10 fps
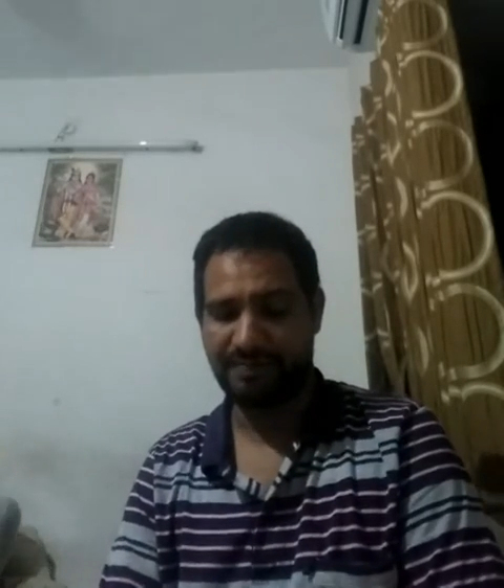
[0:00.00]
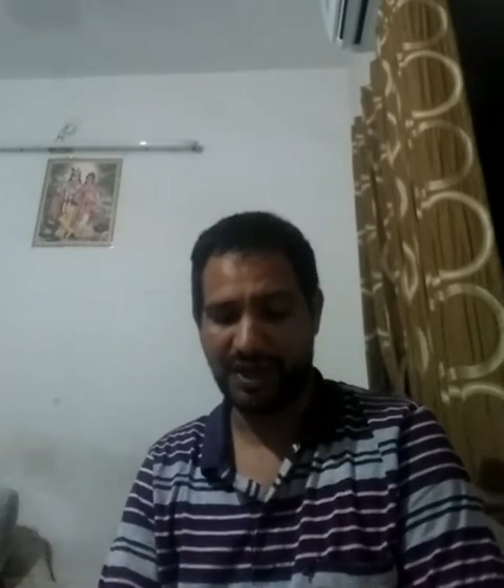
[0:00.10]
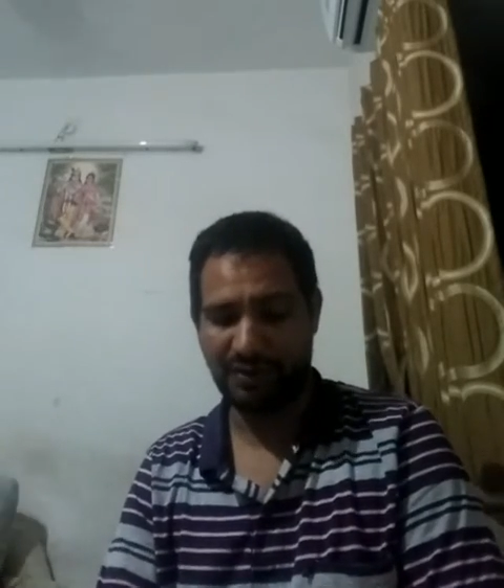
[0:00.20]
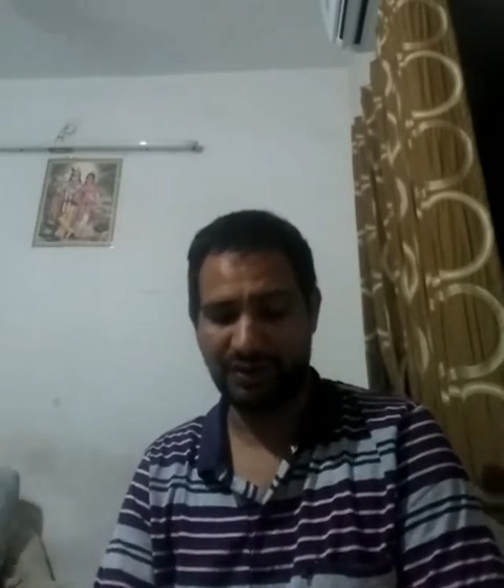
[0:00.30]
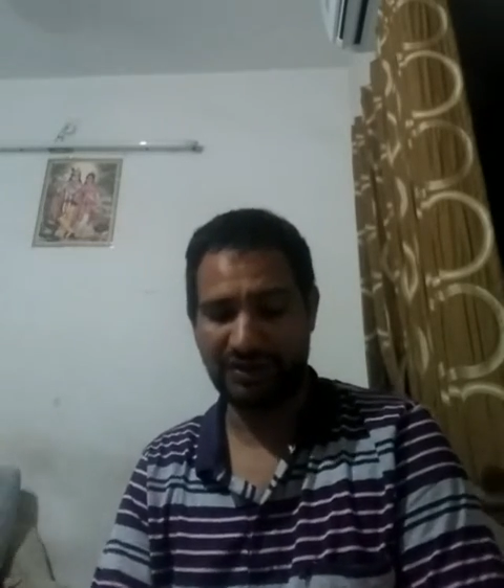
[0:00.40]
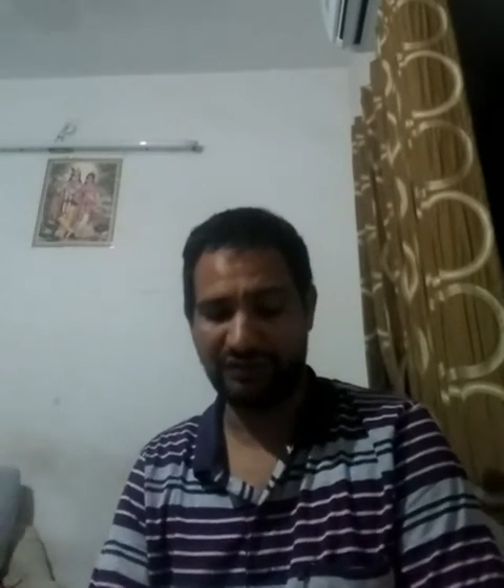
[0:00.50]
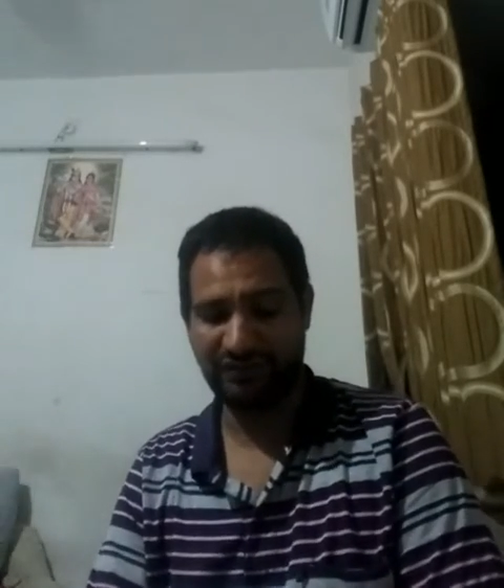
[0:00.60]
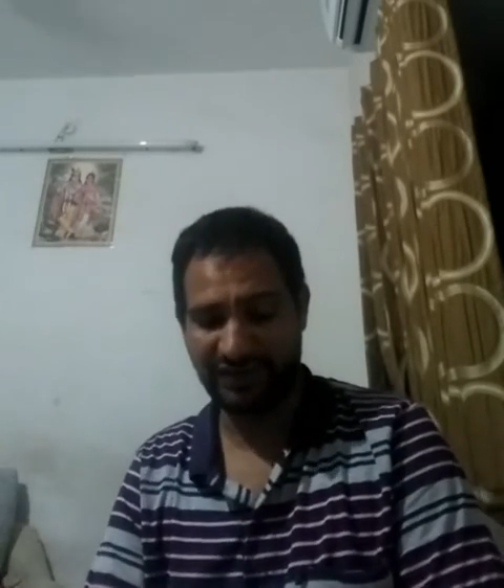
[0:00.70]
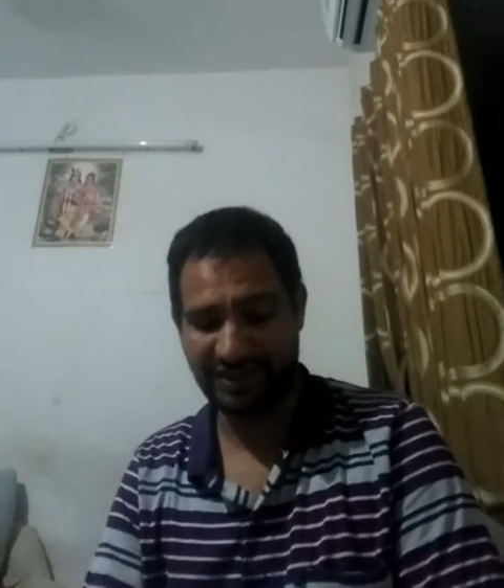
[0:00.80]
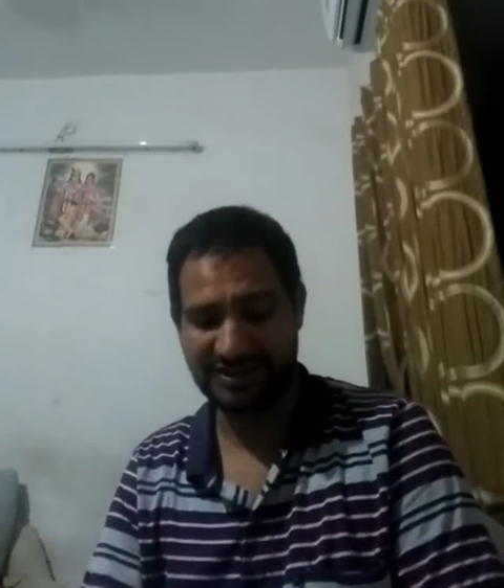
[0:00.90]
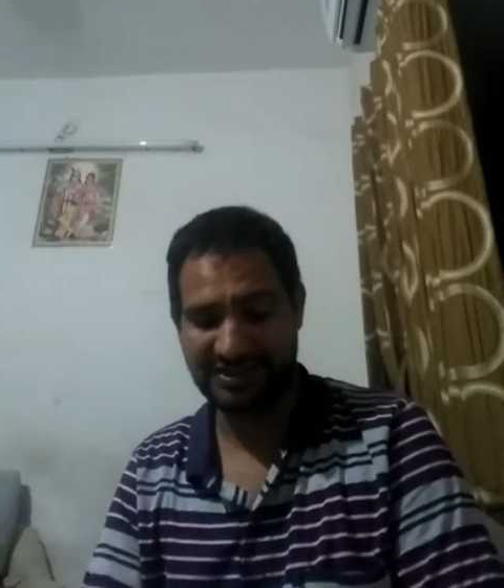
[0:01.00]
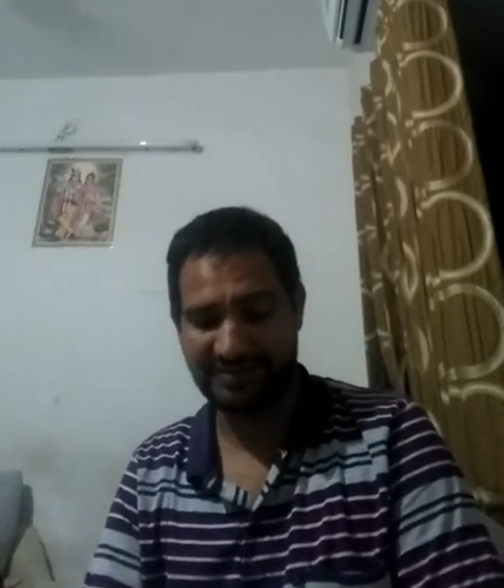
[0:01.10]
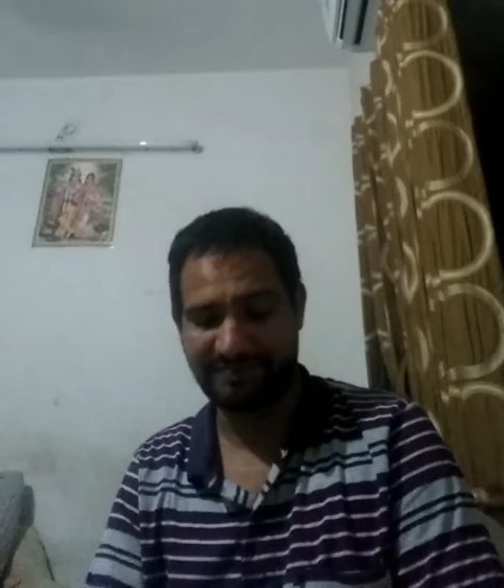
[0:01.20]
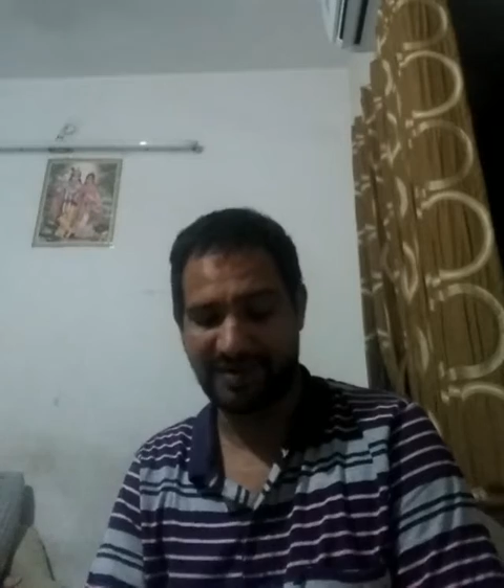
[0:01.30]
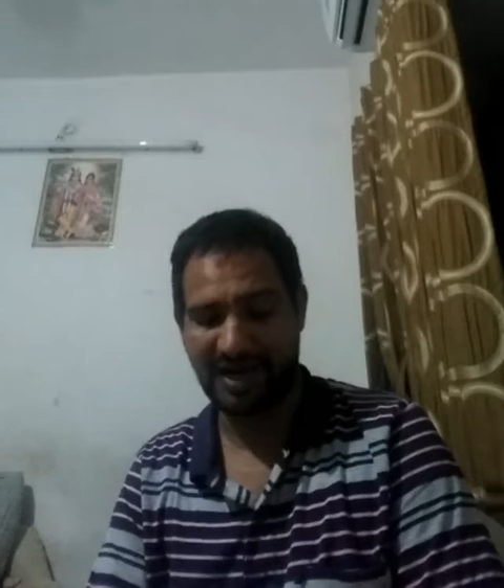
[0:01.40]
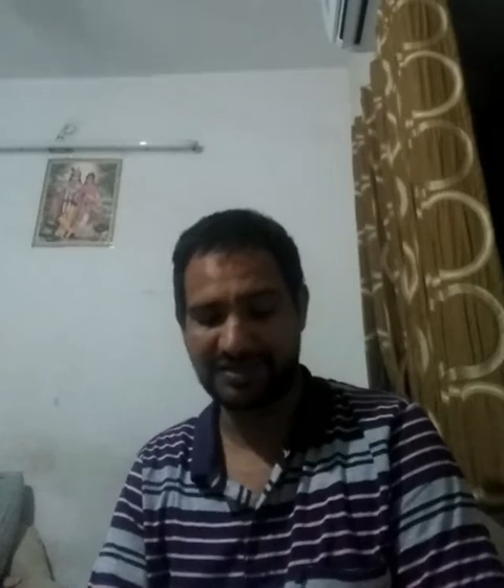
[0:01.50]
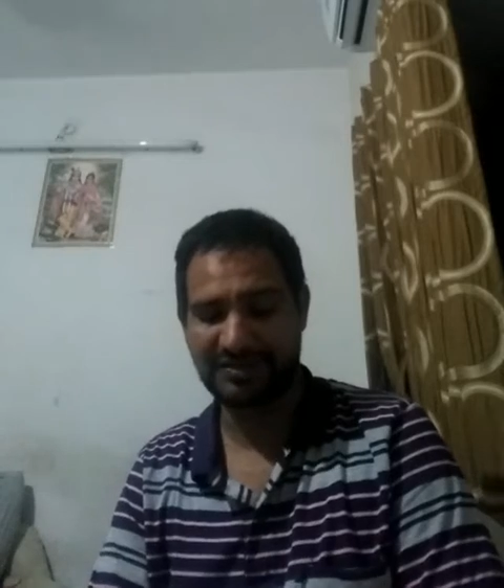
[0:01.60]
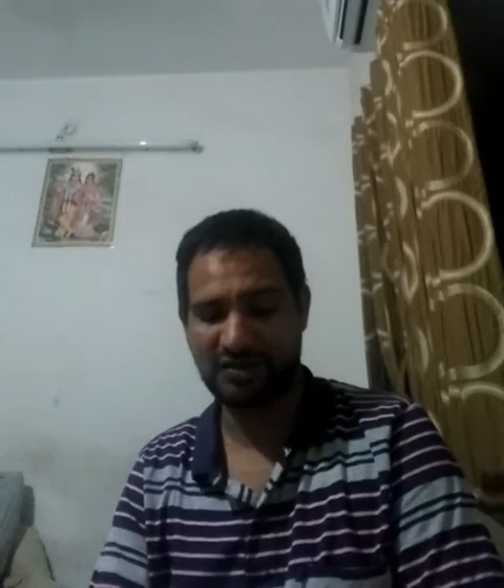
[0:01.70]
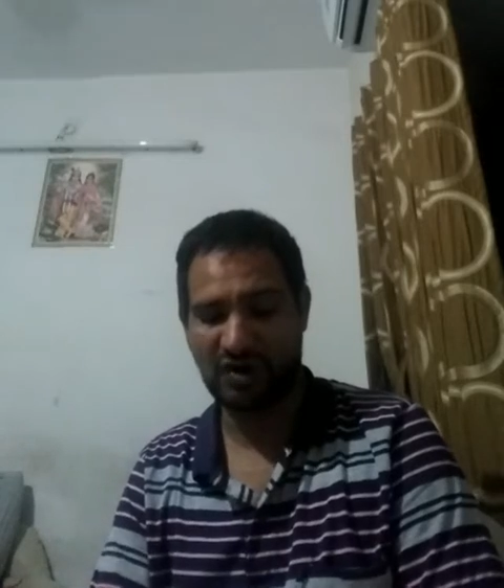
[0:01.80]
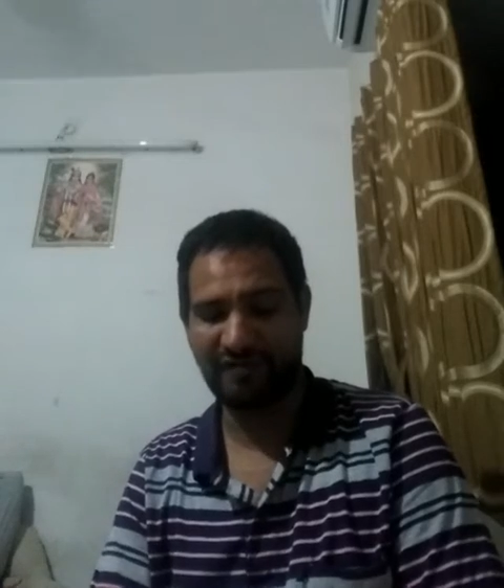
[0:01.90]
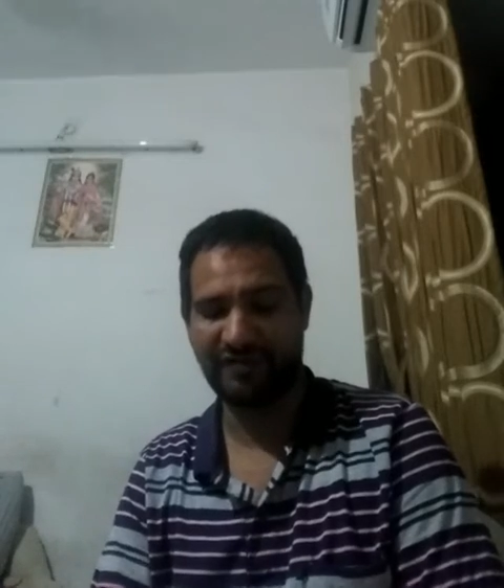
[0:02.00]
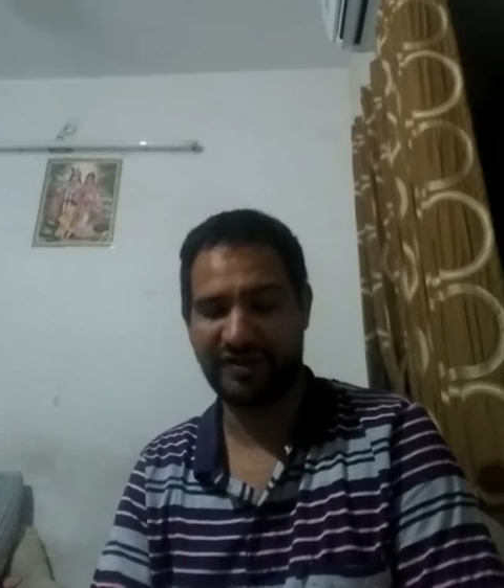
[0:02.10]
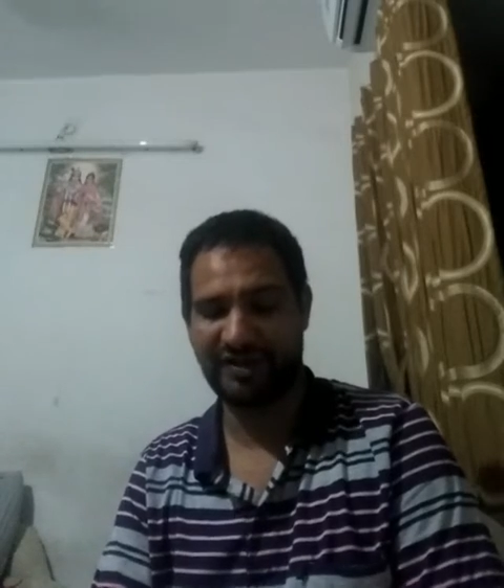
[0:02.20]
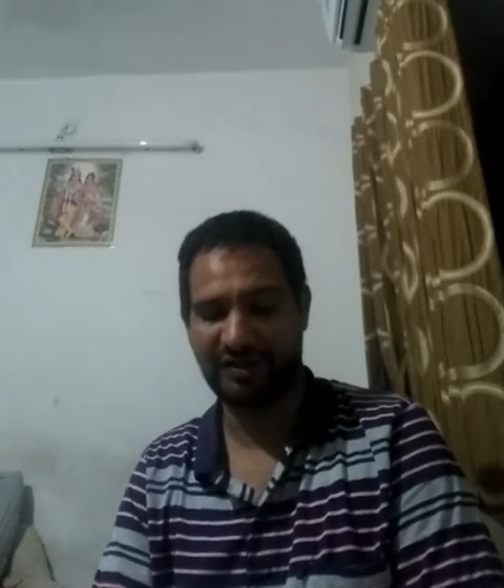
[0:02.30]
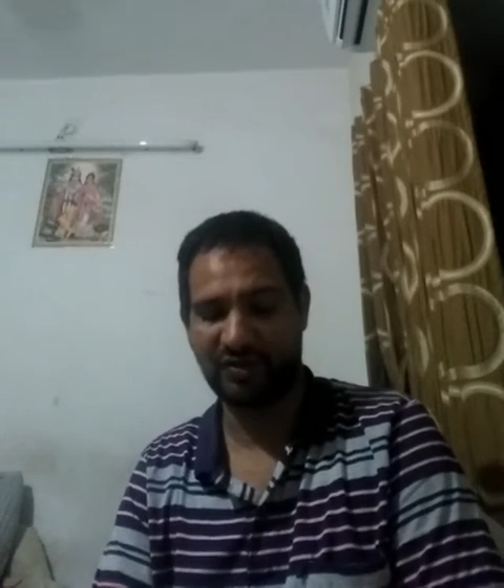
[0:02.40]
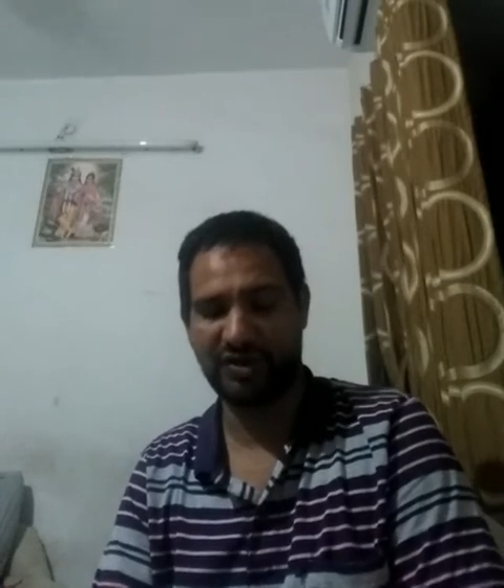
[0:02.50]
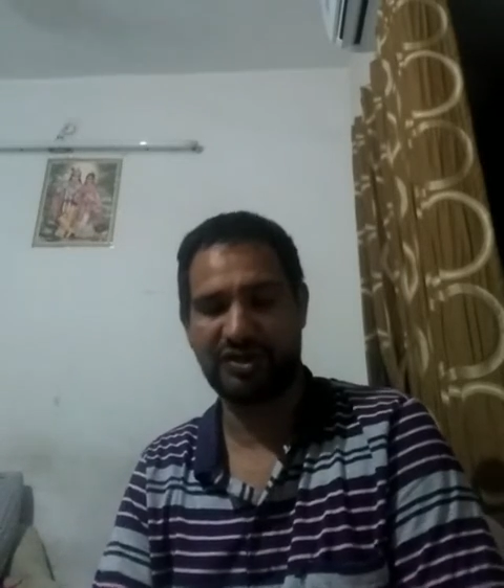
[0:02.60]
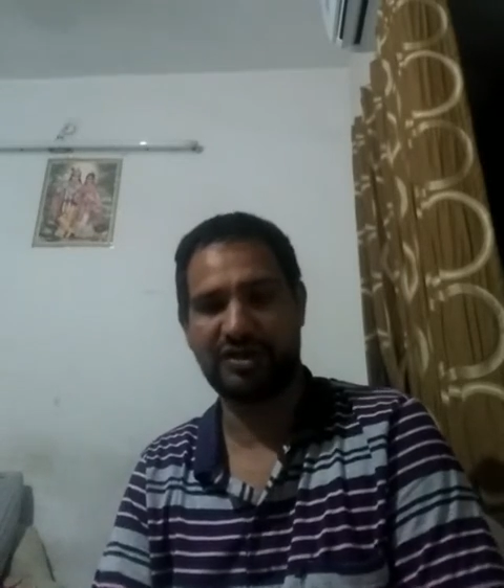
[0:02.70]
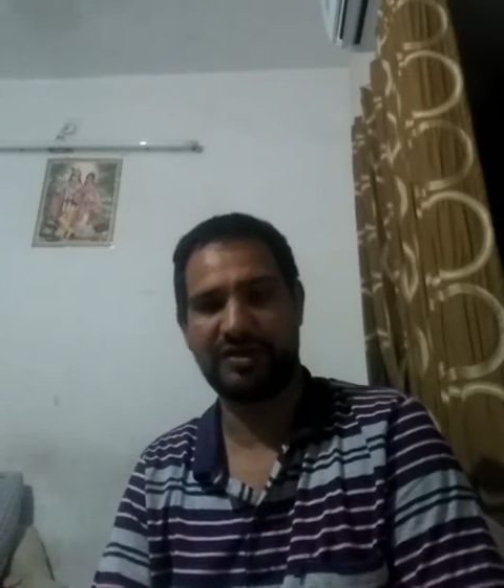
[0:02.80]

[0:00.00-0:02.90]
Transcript: Browning wears the mask of a heroic